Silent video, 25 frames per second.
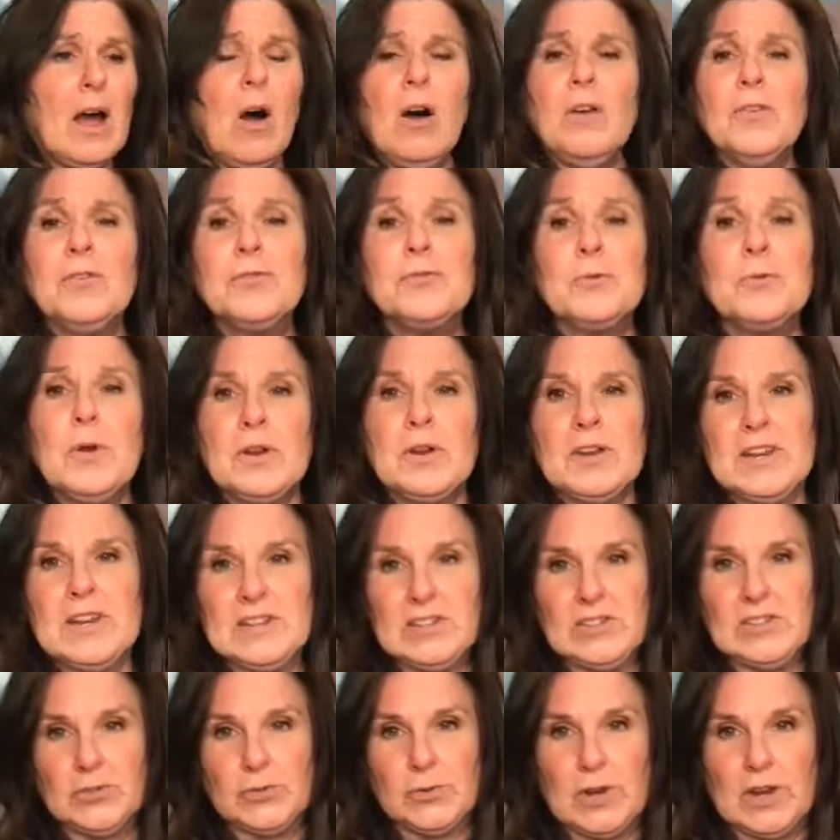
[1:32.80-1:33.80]
all throughout
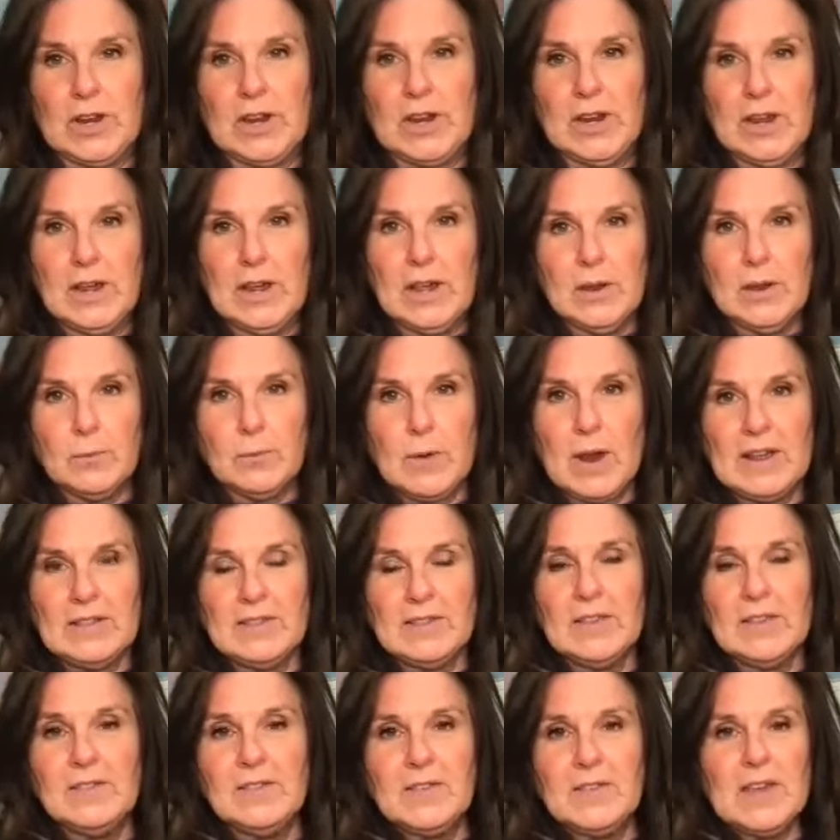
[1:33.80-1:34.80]
history,
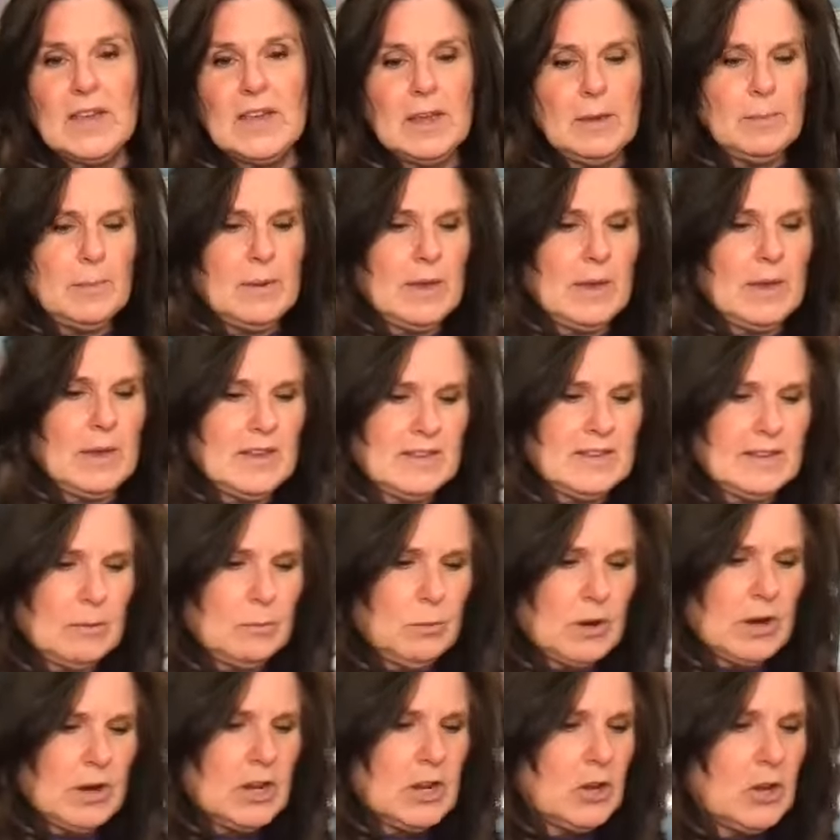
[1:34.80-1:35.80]
right? The theme,
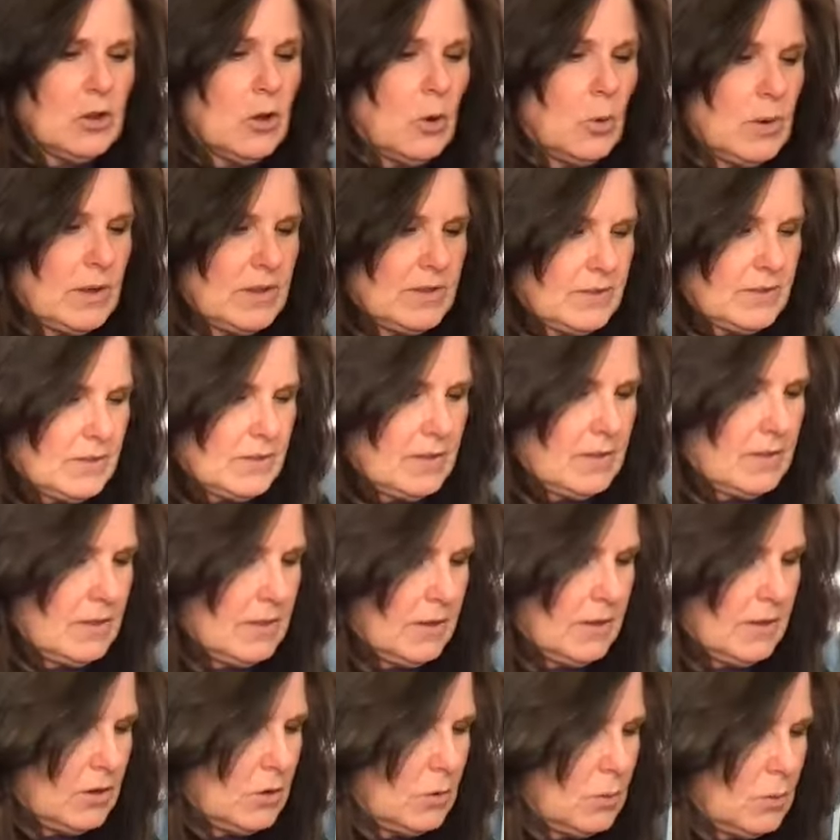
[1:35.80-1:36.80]
we're going to go with,
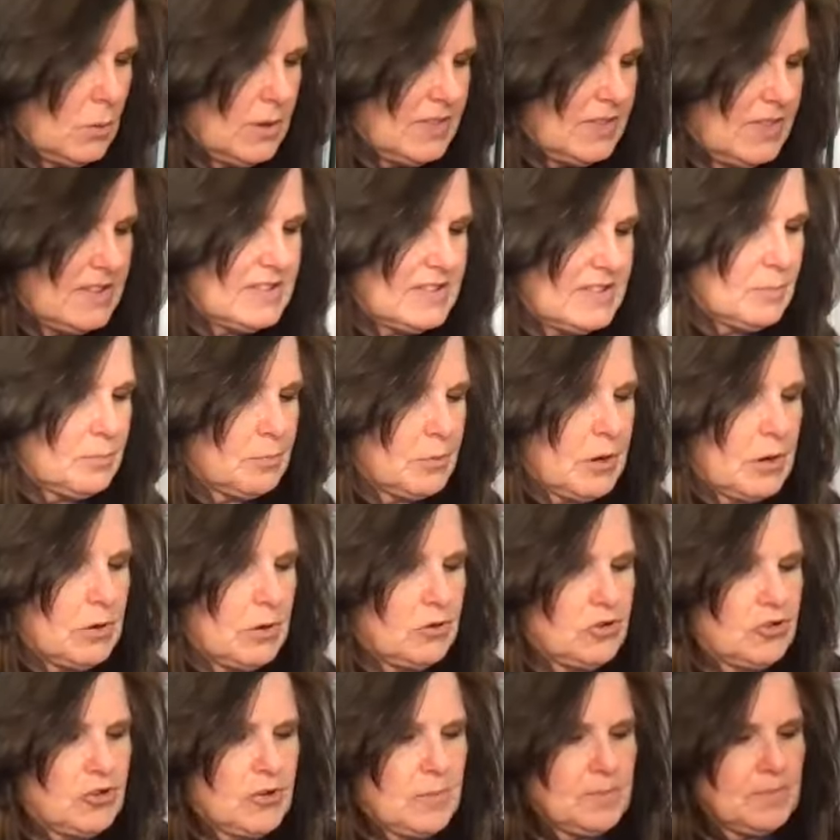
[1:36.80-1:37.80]
with this
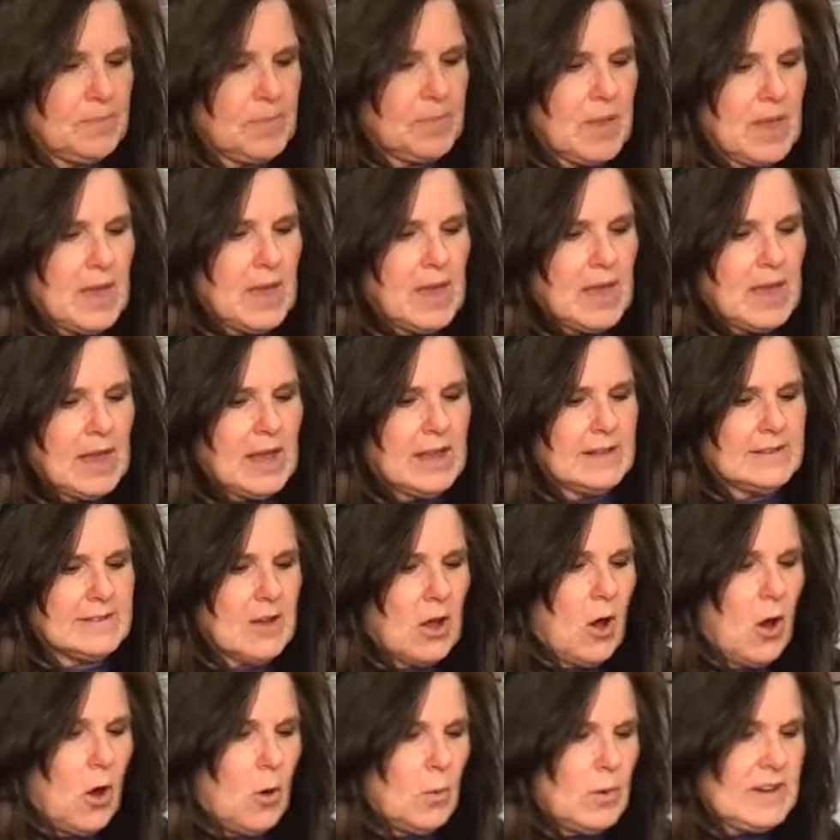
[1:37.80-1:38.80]
approach. It's
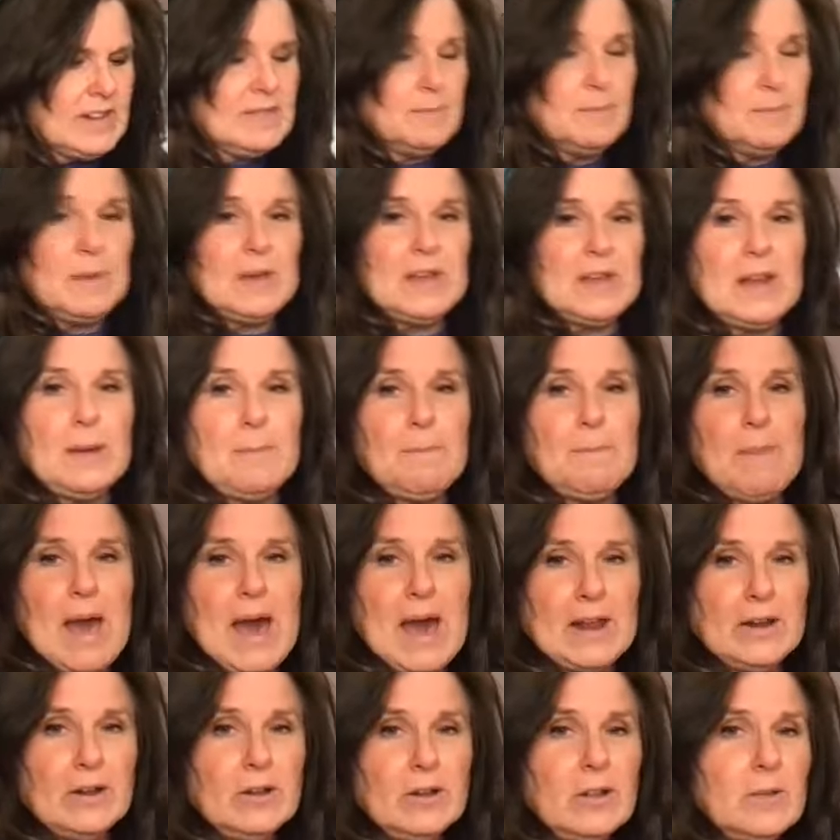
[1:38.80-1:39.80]
always been a
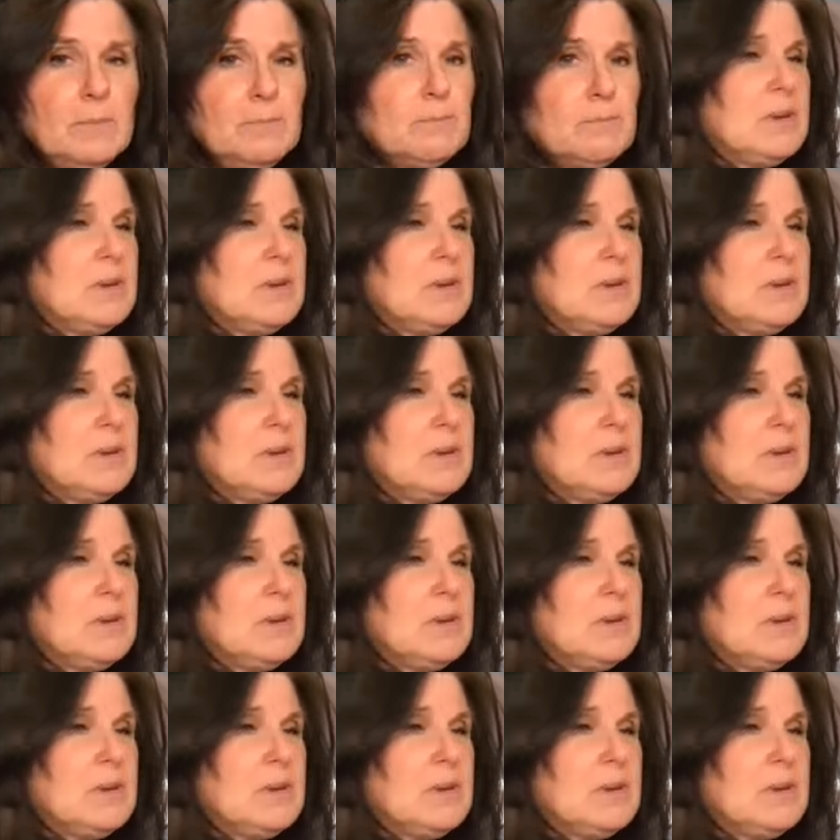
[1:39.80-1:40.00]
battle